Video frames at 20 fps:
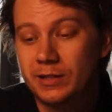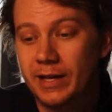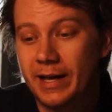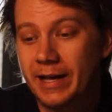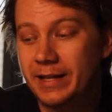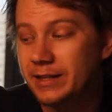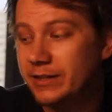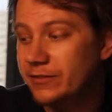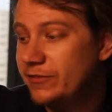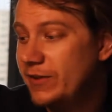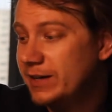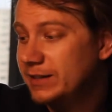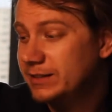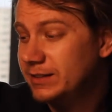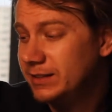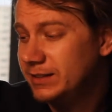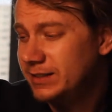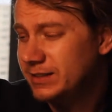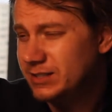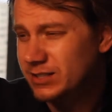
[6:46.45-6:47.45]
And the fact that
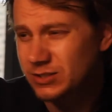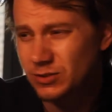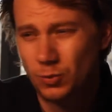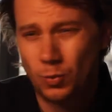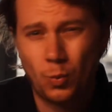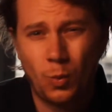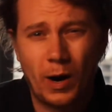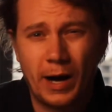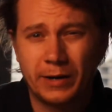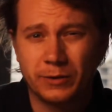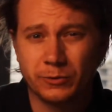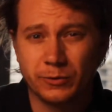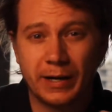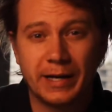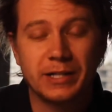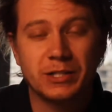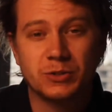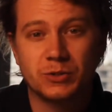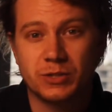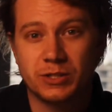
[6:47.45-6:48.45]
they did such a wide
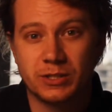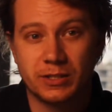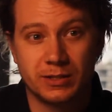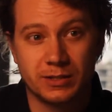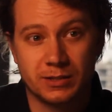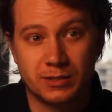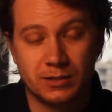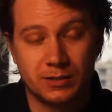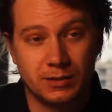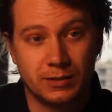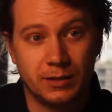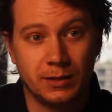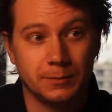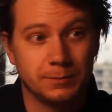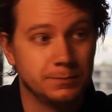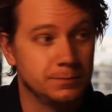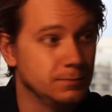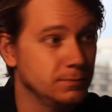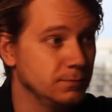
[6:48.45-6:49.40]
range is, you know,